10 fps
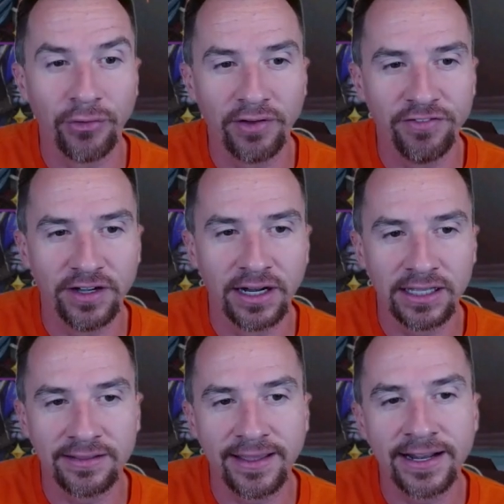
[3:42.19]
So I figured I'd
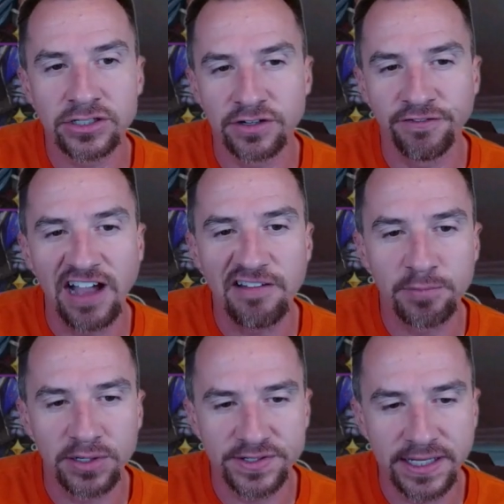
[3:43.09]
get that extra
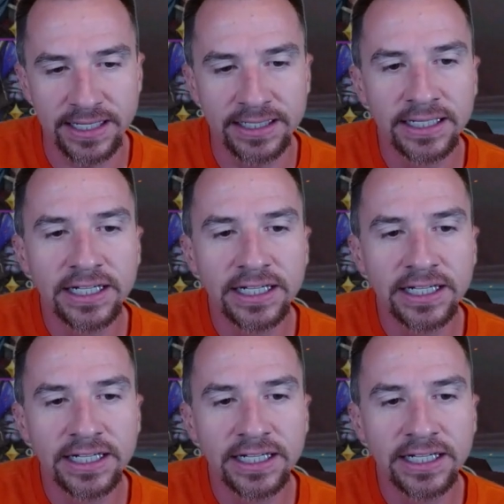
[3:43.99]
5%.